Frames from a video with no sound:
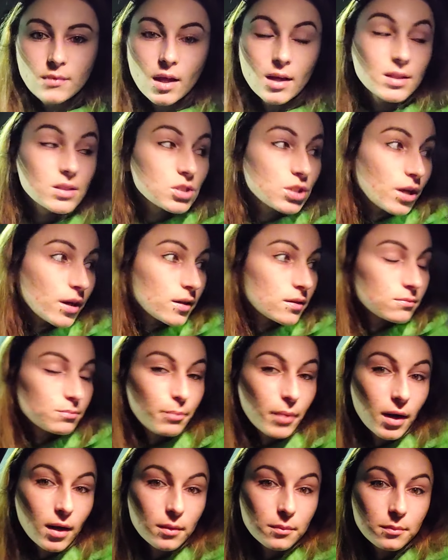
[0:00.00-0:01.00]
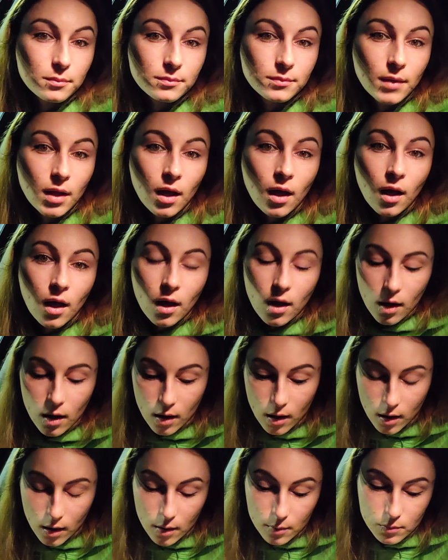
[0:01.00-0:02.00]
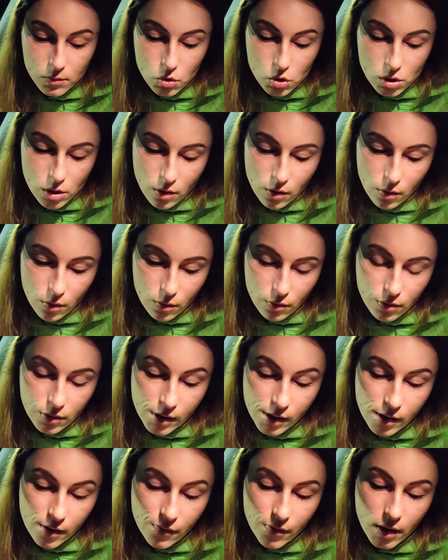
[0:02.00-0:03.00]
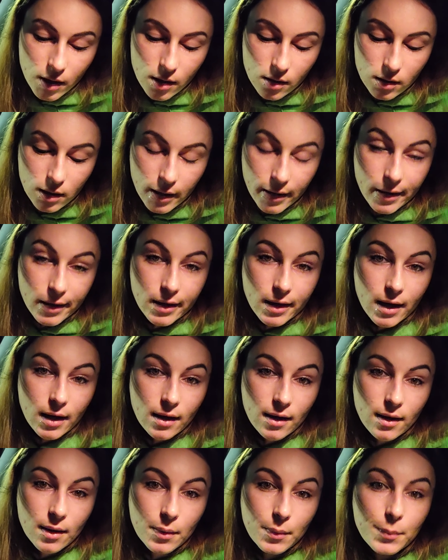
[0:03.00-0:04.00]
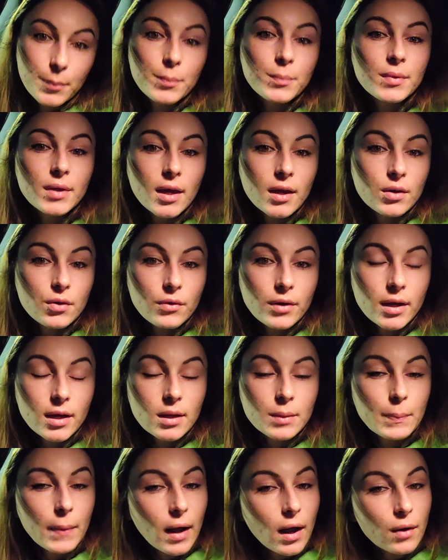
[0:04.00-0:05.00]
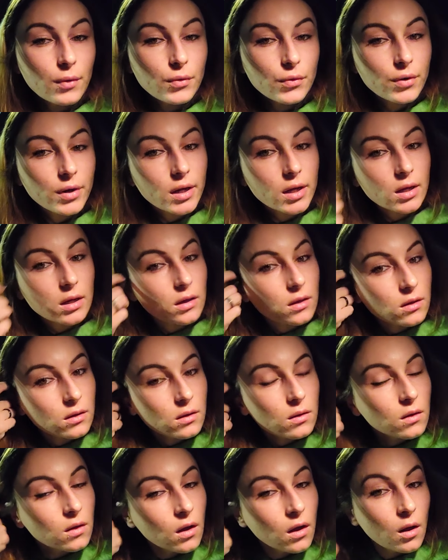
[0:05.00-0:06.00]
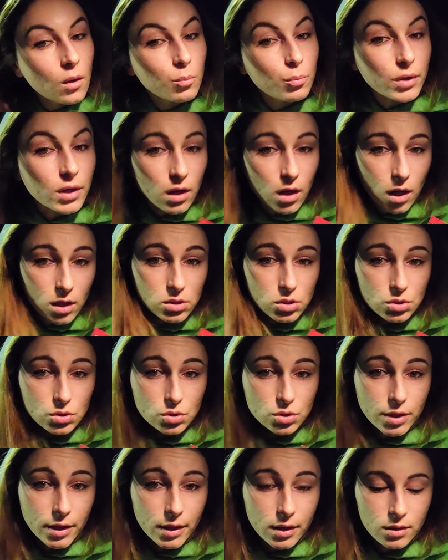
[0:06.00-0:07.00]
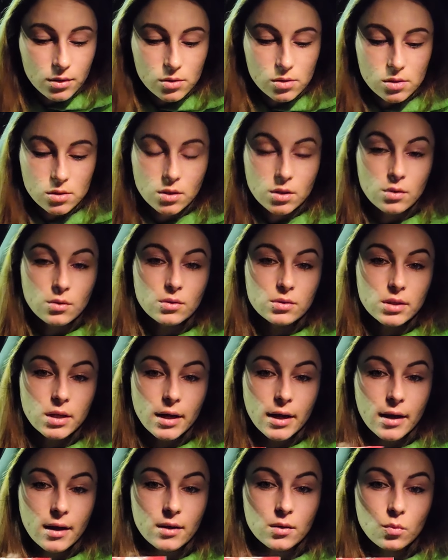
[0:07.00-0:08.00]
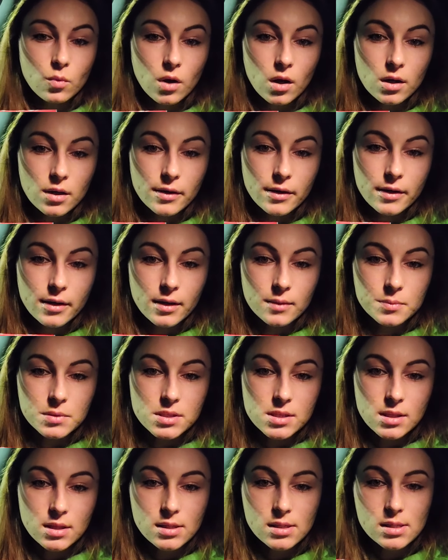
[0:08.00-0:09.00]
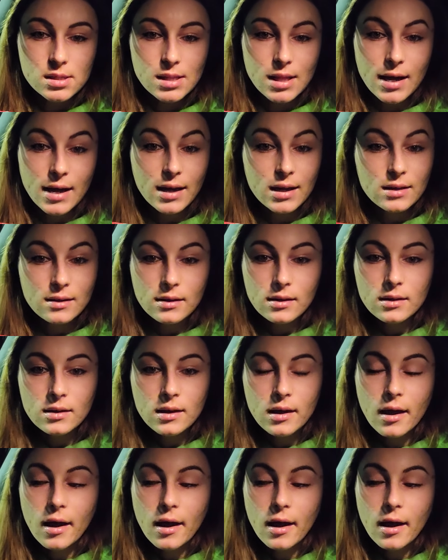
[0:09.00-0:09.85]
It's good, bomb. Um, so think of it like a Gatorade, Powerade, but concentrate. So you only add water up to this line